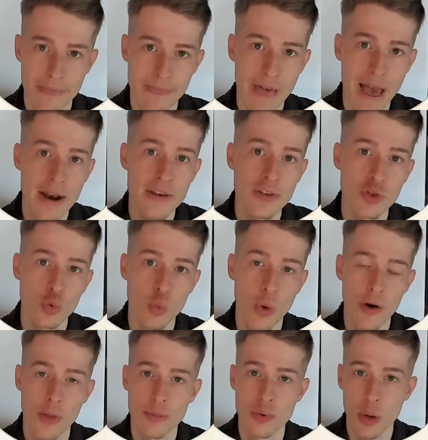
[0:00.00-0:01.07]
That is
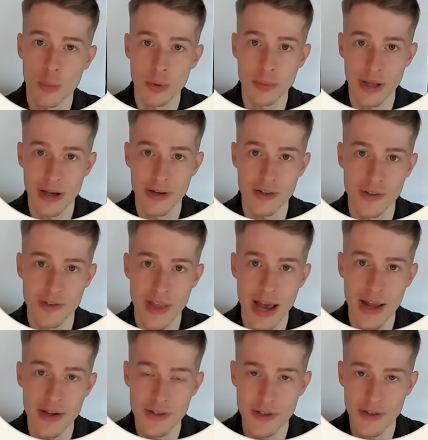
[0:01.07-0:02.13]
where the problem lies.
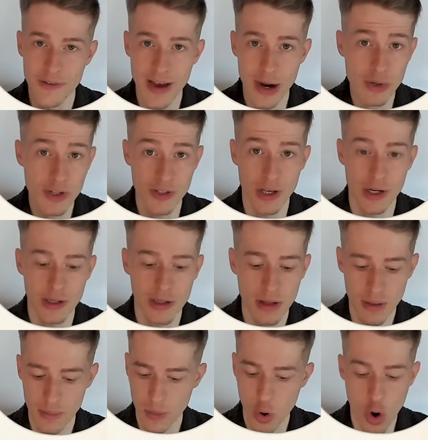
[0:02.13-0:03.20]
That is very subtle,
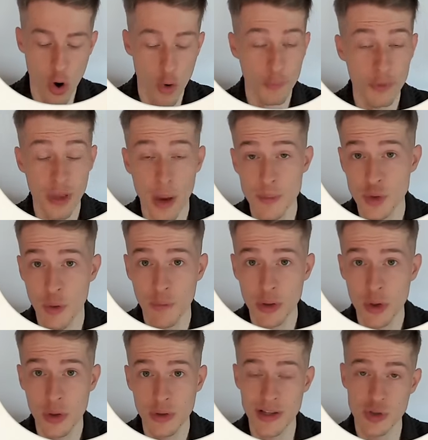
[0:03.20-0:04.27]
oftentimes overlooked.